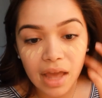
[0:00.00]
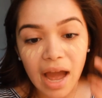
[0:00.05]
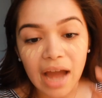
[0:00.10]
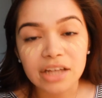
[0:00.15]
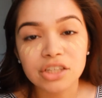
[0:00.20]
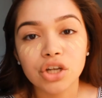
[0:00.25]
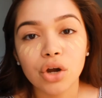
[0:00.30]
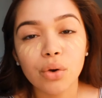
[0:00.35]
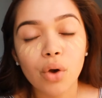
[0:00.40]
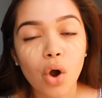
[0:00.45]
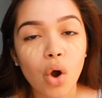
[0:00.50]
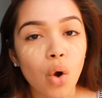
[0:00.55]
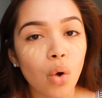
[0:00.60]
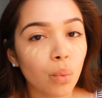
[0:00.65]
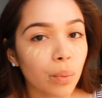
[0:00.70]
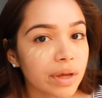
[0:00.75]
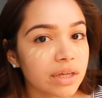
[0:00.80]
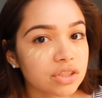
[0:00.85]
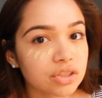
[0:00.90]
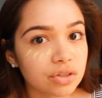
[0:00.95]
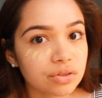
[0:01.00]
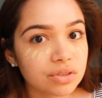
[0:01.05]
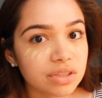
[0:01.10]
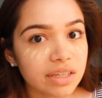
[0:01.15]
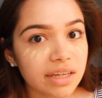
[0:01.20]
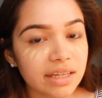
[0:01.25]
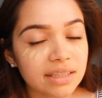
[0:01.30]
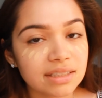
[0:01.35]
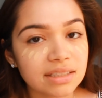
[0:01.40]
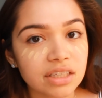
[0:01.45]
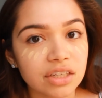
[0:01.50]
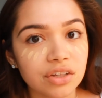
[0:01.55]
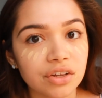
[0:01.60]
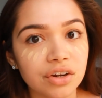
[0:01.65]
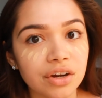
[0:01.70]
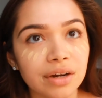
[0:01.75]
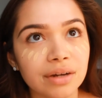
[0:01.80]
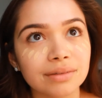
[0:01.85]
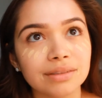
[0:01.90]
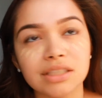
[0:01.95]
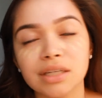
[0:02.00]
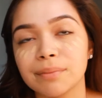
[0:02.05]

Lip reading: I don't always use the concealer.